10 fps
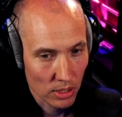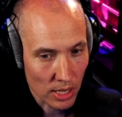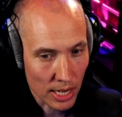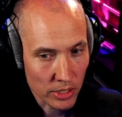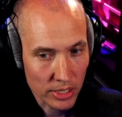
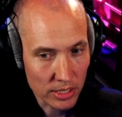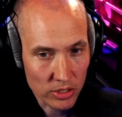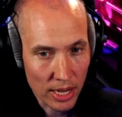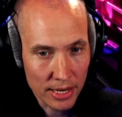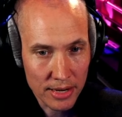didn't
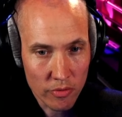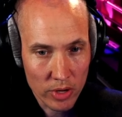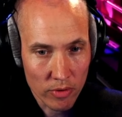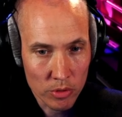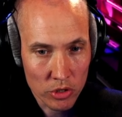add any
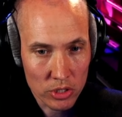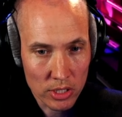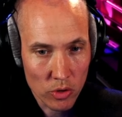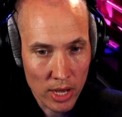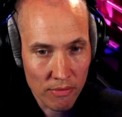reverb. You can see
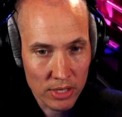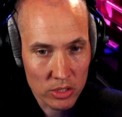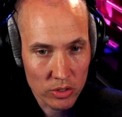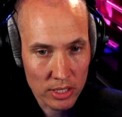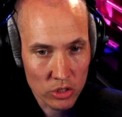you have this
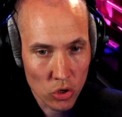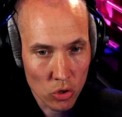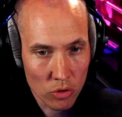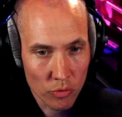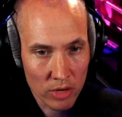
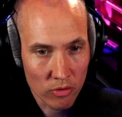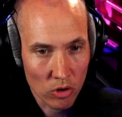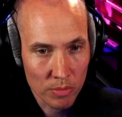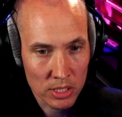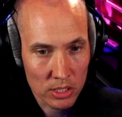internal reverb.
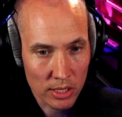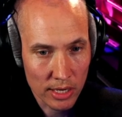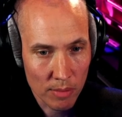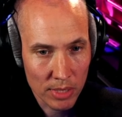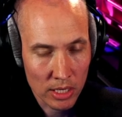This is
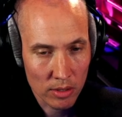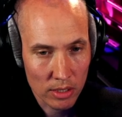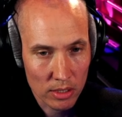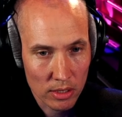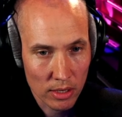dynamic.
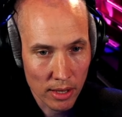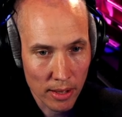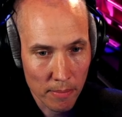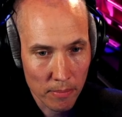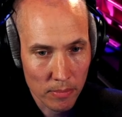
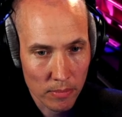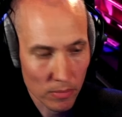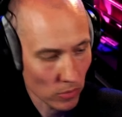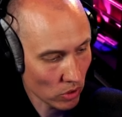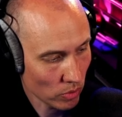No,
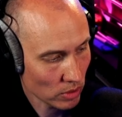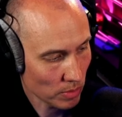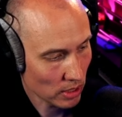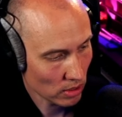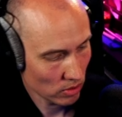wait a
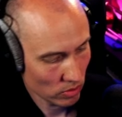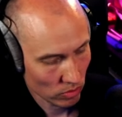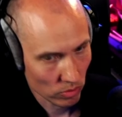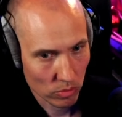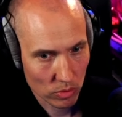minute.
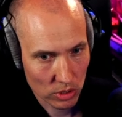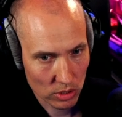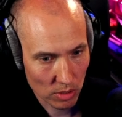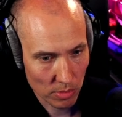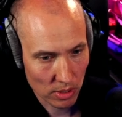Which is
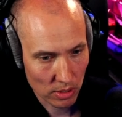dynamic?